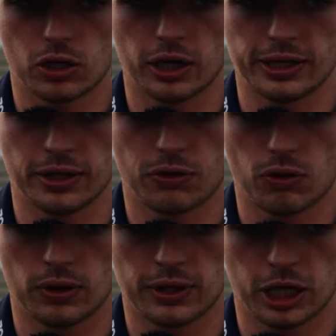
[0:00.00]
He even
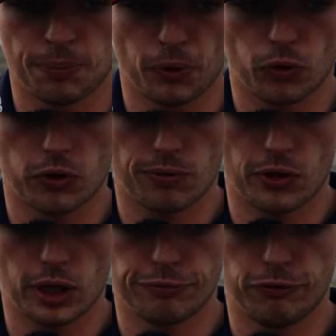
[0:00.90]
feels deeply
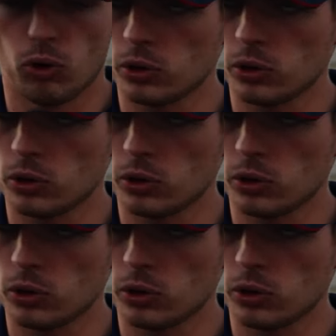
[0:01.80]
let down